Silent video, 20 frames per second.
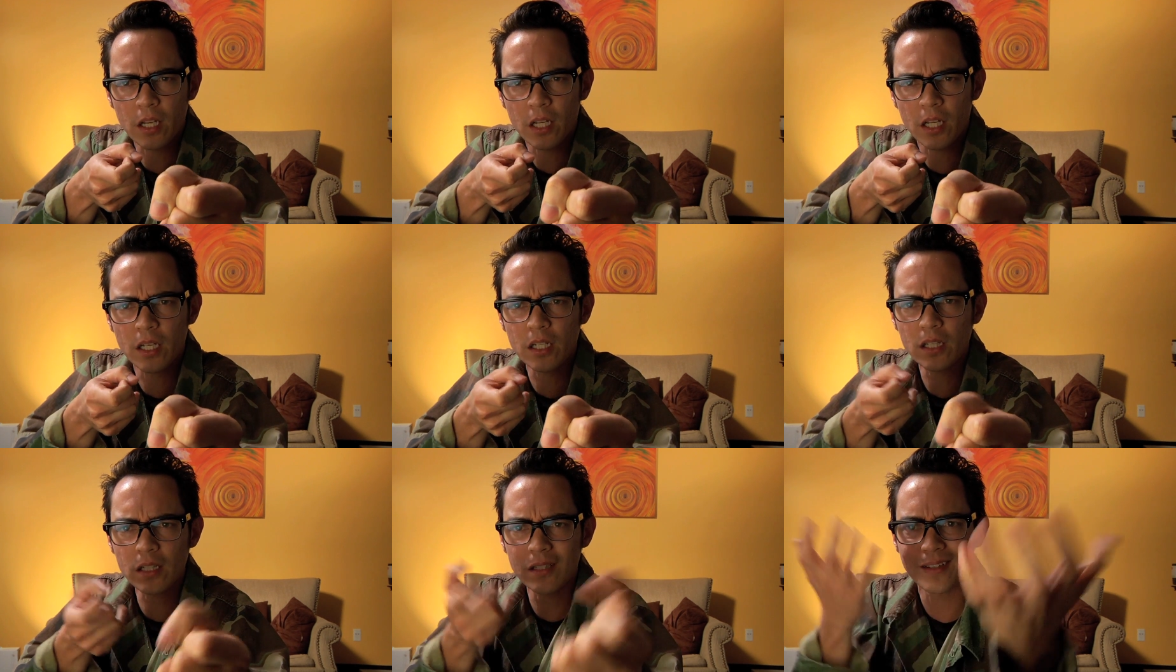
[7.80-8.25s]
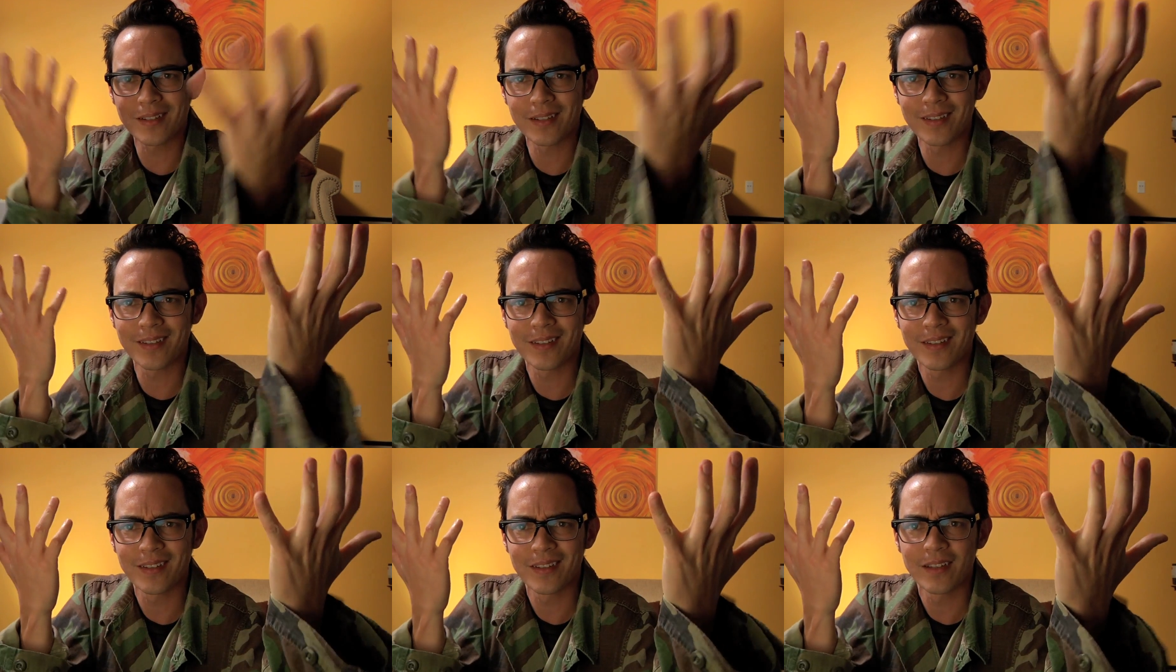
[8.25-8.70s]
hell?
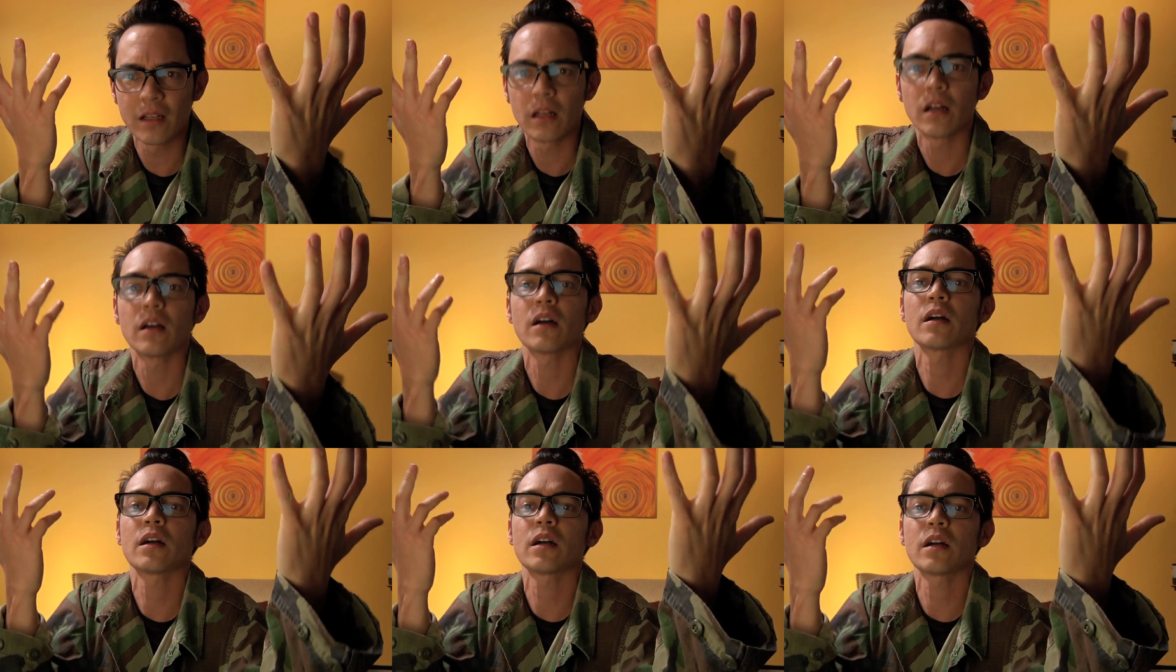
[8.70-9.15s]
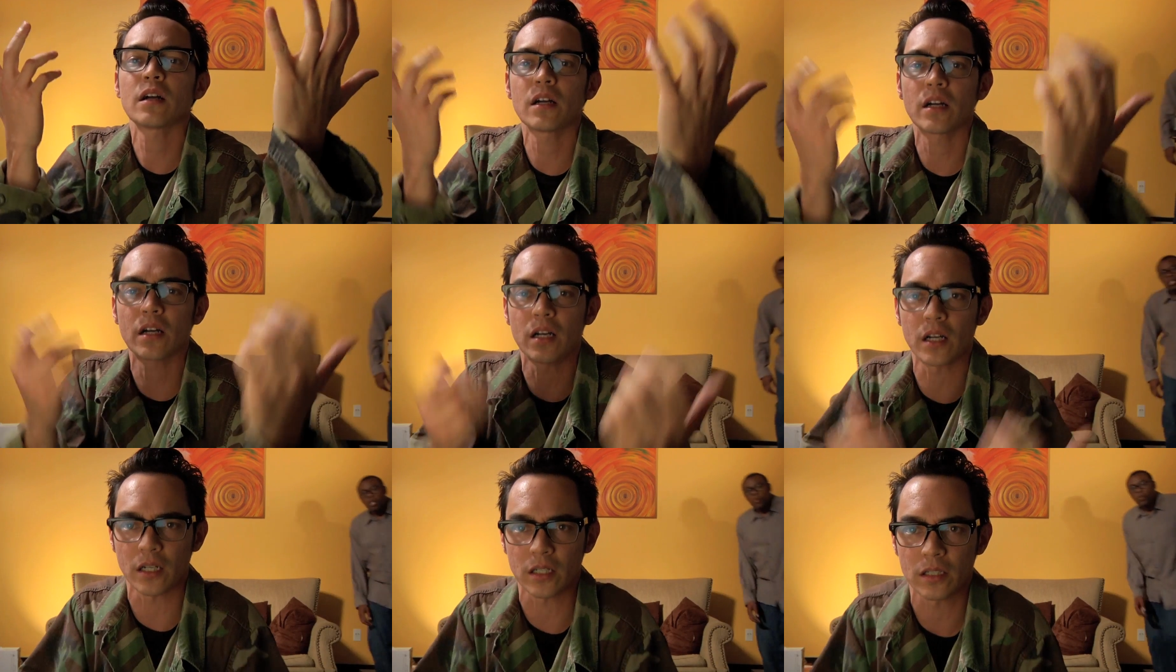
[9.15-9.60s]

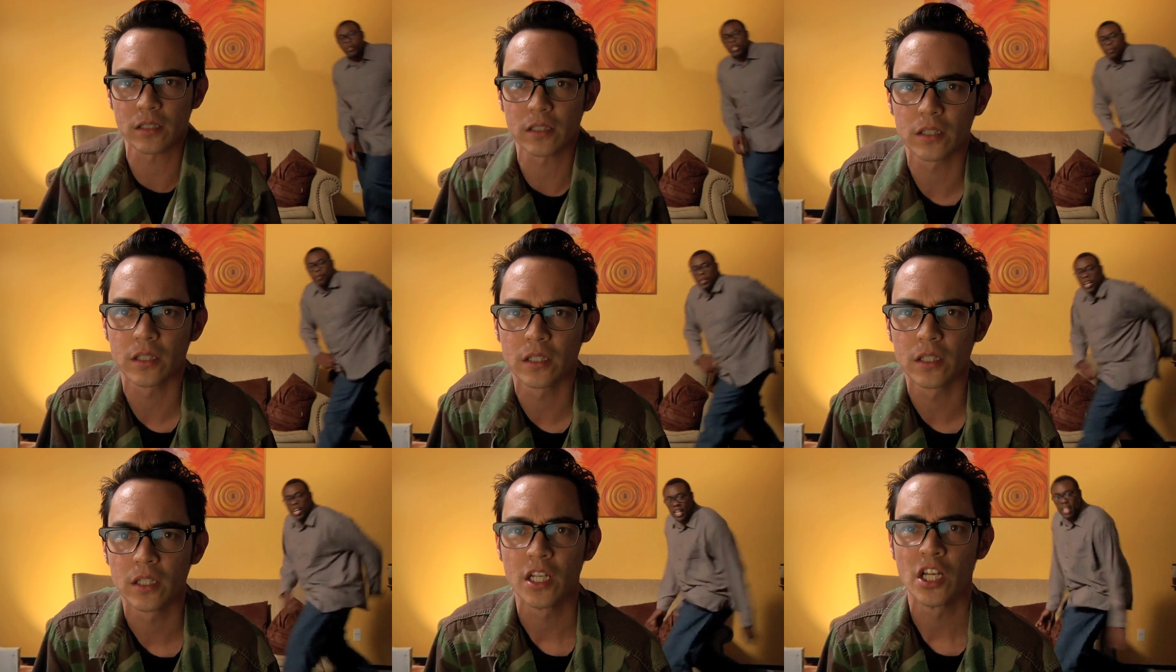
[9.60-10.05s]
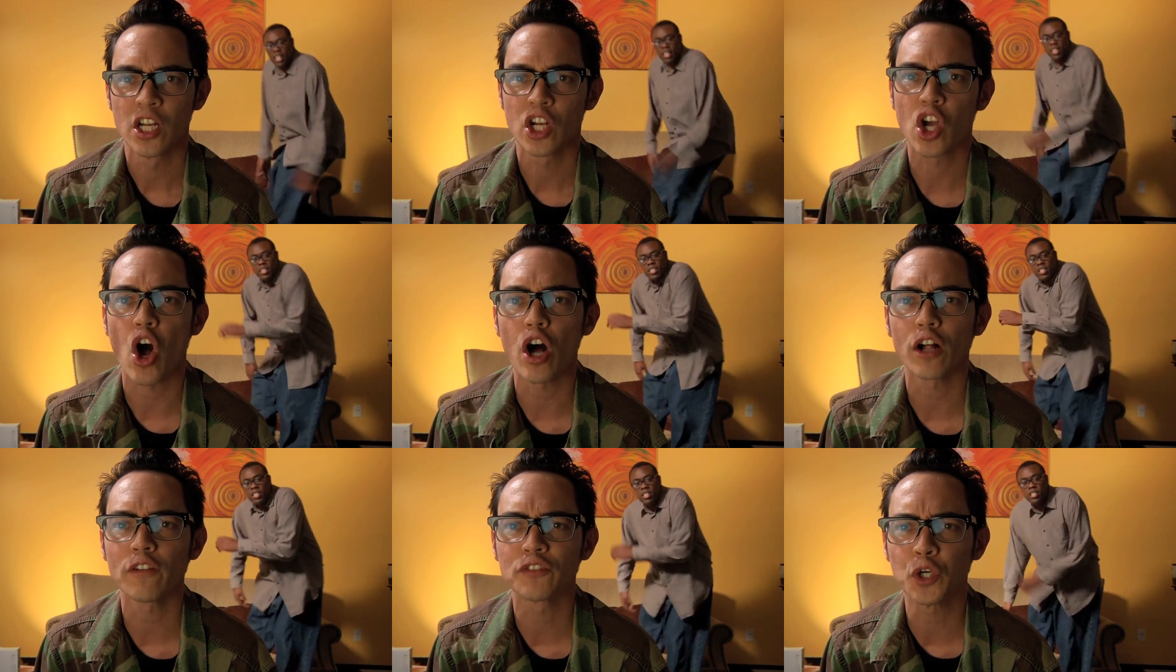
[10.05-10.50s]
What are you playing?
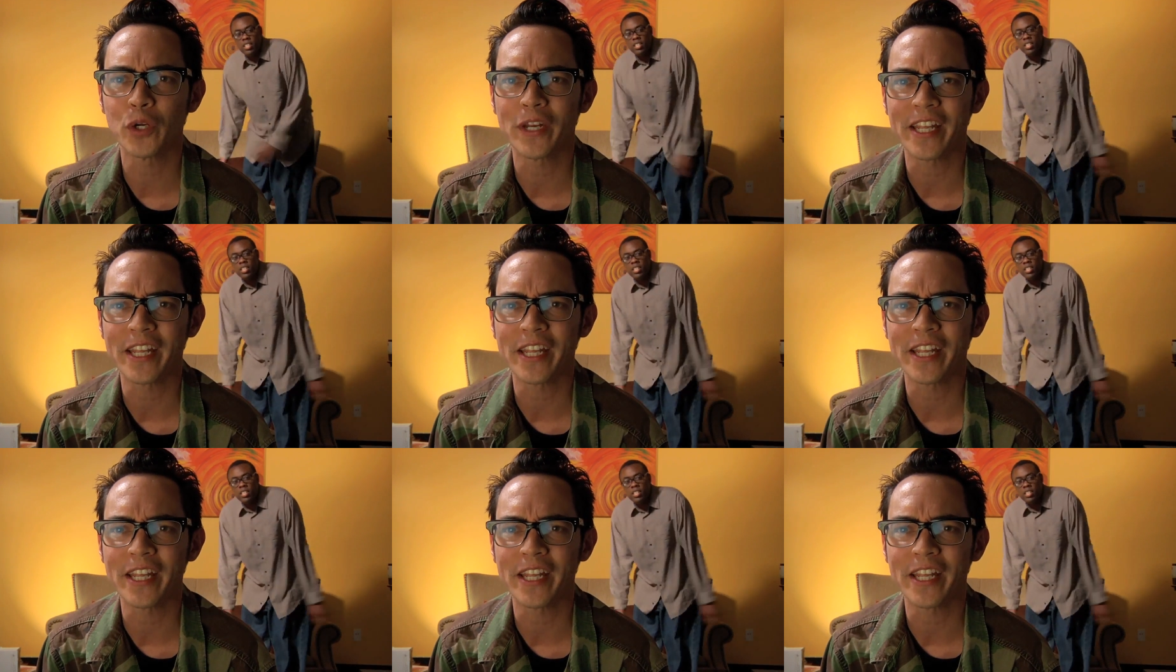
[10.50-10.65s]
Call of